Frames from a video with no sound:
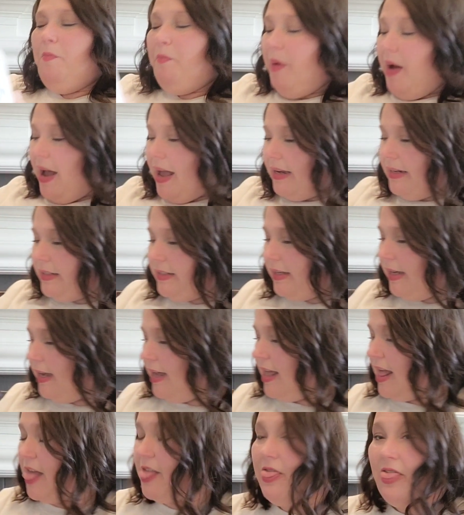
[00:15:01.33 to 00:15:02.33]
But
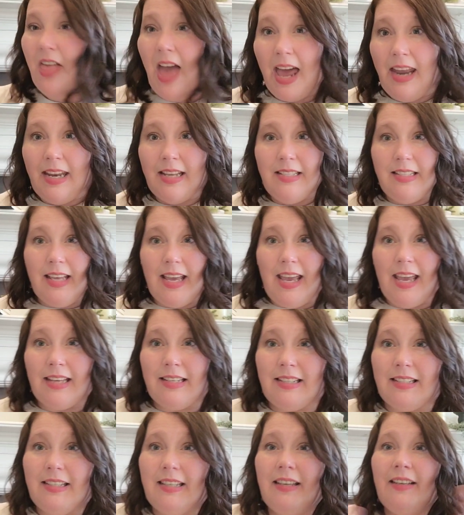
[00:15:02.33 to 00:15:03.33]
that is
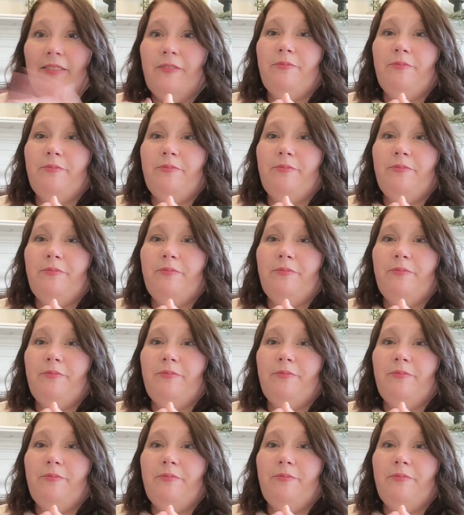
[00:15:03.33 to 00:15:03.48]
it.